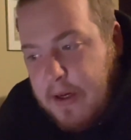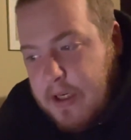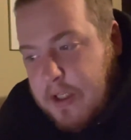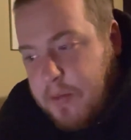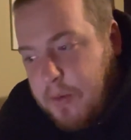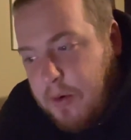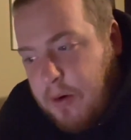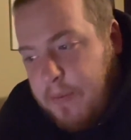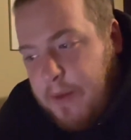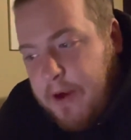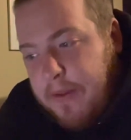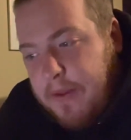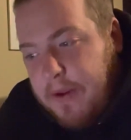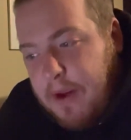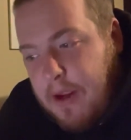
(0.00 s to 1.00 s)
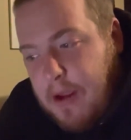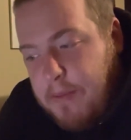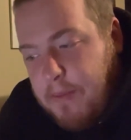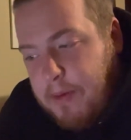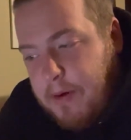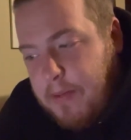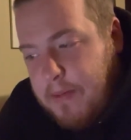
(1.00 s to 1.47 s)
is more about the
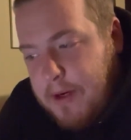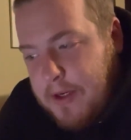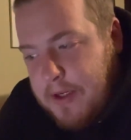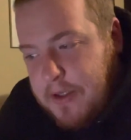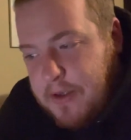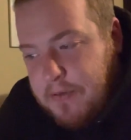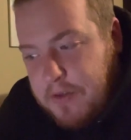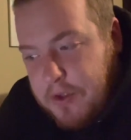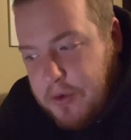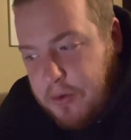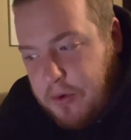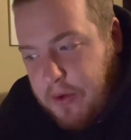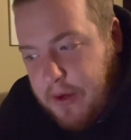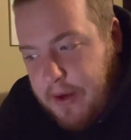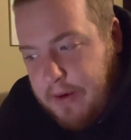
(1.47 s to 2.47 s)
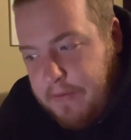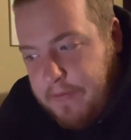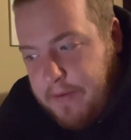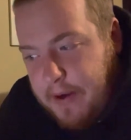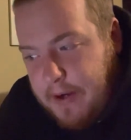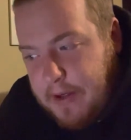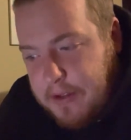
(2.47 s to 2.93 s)
impermanence of school life
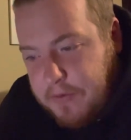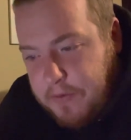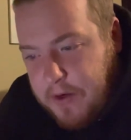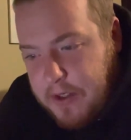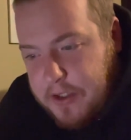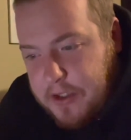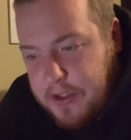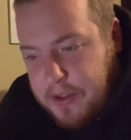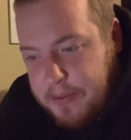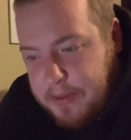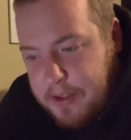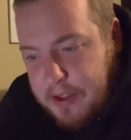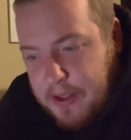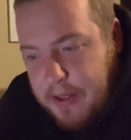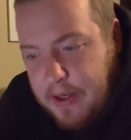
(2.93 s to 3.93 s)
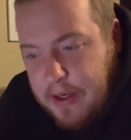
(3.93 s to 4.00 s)
and its friendships,